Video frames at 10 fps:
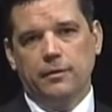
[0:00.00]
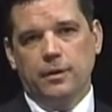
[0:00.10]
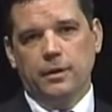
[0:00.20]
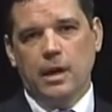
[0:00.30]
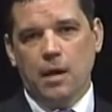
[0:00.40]

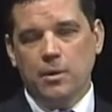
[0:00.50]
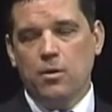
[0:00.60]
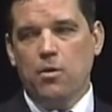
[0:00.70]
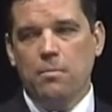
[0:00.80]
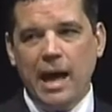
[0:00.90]
the Common
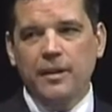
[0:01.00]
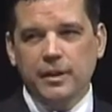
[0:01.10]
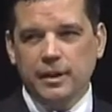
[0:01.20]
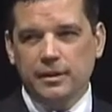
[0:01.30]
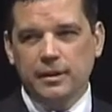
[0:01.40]
Core math
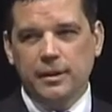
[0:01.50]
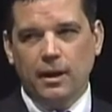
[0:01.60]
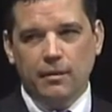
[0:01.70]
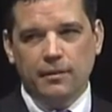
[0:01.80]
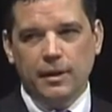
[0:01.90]
standards,
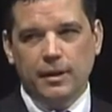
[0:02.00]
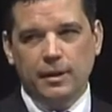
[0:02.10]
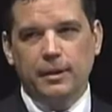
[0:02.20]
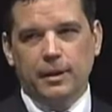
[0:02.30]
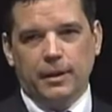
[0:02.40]
obviously